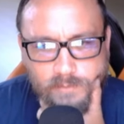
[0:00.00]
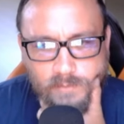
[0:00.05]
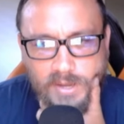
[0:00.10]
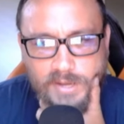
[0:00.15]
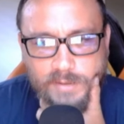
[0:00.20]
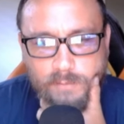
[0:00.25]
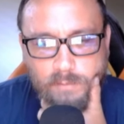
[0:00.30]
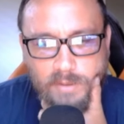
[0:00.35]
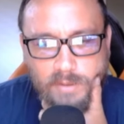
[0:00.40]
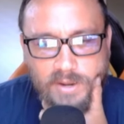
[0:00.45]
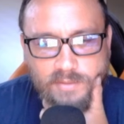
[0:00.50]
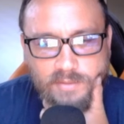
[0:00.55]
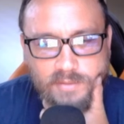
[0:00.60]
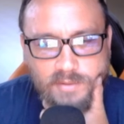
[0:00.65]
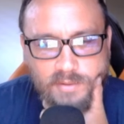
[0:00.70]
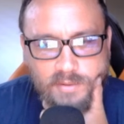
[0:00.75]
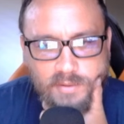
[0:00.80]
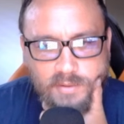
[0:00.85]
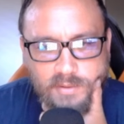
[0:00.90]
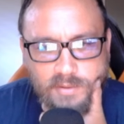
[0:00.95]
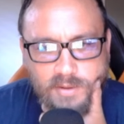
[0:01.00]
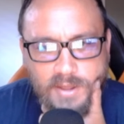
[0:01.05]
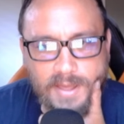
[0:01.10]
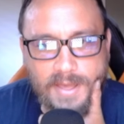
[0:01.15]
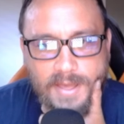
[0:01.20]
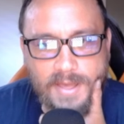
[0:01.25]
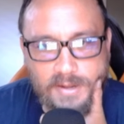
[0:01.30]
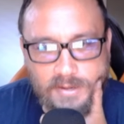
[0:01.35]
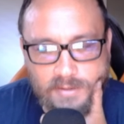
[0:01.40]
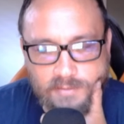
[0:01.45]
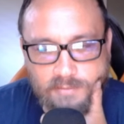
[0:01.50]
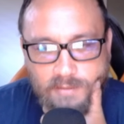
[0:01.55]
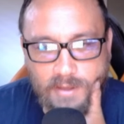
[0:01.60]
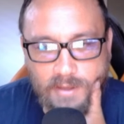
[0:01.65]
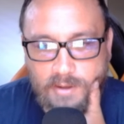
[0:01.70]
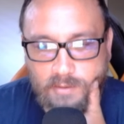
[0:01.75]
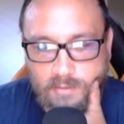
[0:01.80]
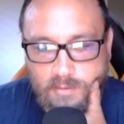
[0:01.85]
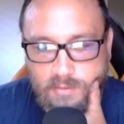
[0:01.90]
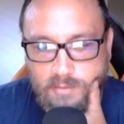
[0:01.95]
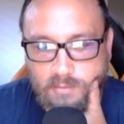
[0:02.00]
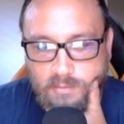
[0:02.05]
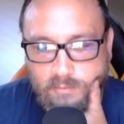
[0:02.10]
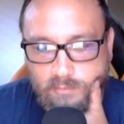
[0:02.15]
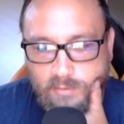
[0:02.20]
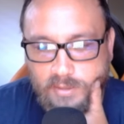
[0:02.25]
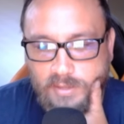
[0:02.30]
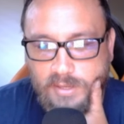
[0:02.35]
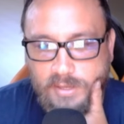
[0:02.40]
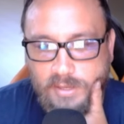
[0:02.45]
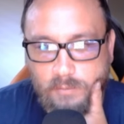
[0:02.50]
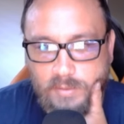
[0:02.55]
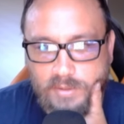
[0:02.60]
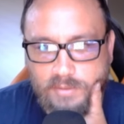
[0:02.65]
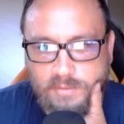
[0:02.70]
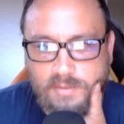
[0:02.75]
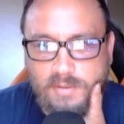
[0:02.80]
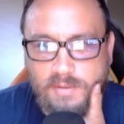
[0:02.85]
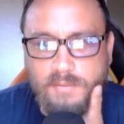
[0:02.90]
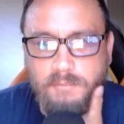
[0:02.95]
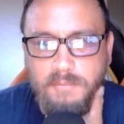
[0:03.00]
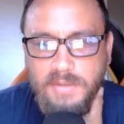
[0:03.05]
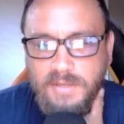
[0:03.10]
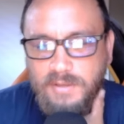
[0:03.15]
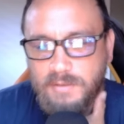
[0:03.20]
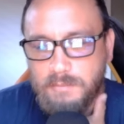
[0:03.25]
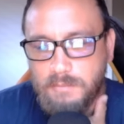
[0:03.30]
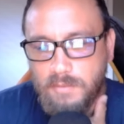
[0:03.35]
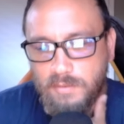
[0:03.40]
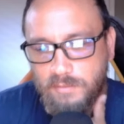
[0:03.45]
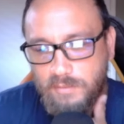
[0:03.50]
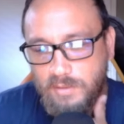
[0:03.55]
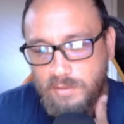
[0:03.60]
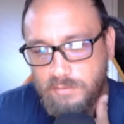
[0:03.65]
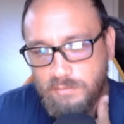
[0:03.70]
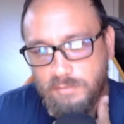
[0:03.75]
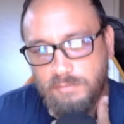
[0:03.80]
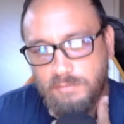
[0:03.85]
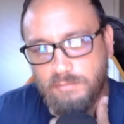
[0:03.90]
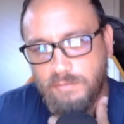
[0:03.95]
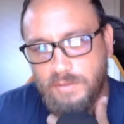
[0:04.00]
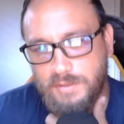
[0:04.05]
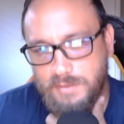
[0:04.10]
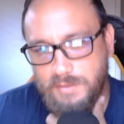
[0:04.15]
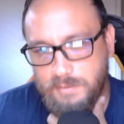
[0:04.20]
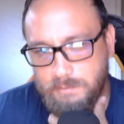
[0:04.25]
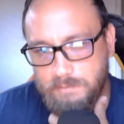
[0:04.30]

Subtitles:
I'd rather add an attacker, right? I'd rather make it more dangerous for him.